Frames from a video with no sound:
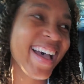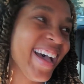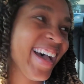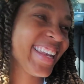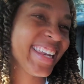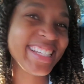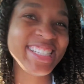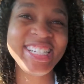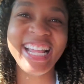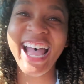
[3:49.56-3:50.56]
what? a,
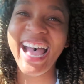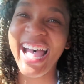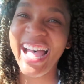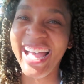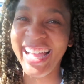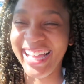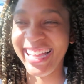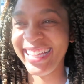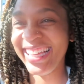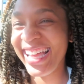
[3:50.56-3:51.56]
Nigerian. a
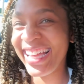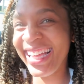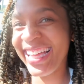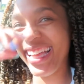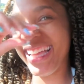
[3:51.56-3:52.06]
Nigerian.